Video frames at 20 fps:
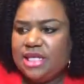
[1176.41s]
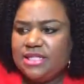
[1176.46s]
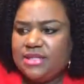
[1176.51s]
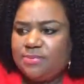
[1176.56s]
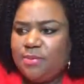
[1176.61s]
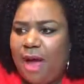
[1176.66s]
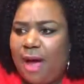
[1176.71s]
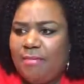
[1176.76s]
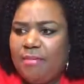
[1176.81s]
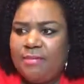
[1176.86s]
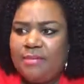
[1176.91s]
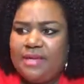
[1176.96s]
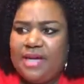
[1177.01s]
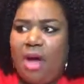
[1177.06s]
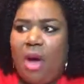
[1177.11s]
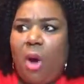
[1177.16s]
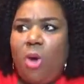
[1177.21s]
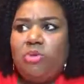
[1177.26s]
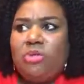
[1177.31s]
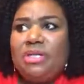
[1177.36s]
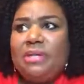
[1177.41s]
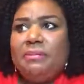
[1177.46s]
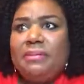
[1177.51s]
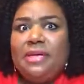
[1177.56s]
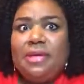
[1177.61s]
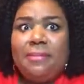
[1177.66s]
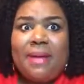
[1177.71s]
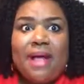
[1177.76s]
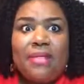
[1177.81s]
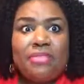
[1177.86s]
it's probably only
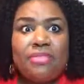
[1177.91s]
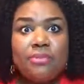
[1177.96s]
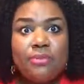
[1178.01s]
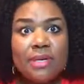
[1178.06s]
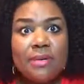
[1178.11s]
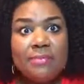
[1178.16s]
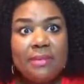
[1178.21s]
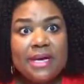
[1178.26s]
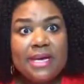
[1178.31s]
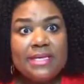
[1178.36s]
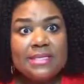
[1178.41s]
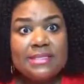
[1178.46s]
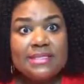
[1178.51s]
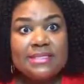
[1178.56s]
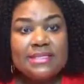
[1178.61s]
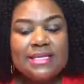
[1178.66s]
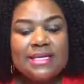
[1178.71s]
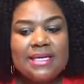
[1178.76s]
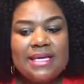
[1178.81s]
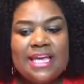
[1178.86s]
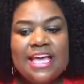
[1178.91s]
been about 3 months.